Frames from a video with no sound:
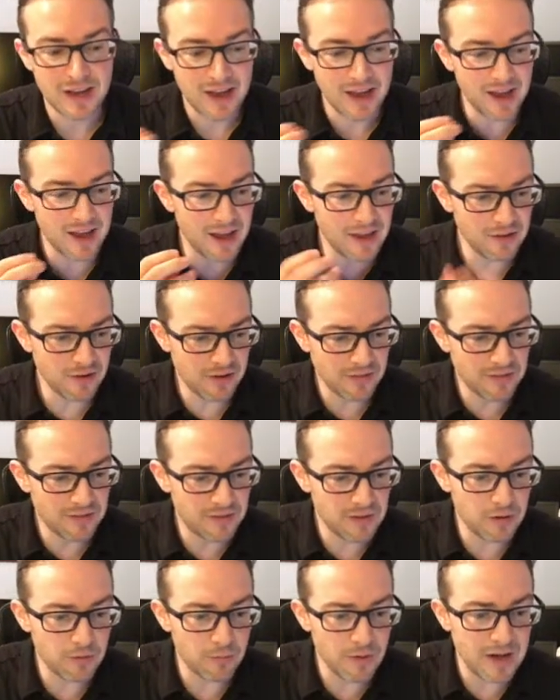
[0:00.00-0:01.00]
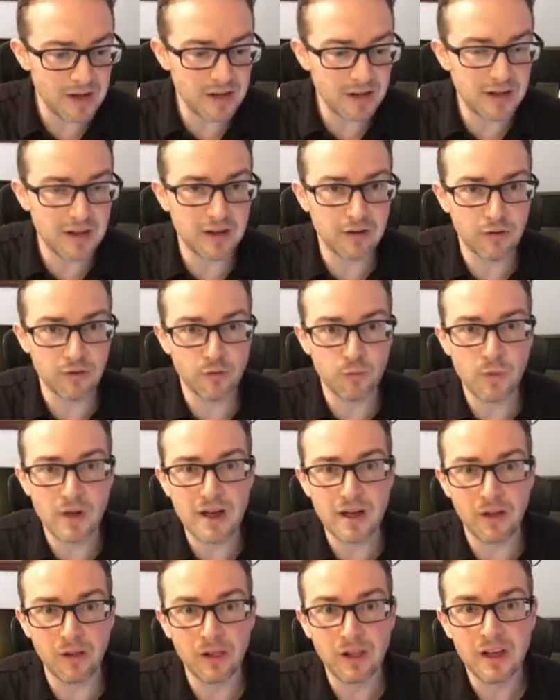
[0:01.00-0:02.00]
and you could see it right here as
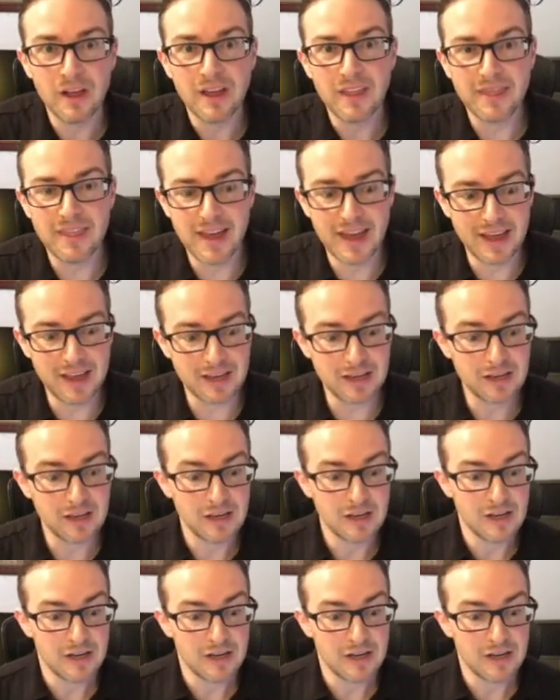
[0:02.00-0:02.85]
well, that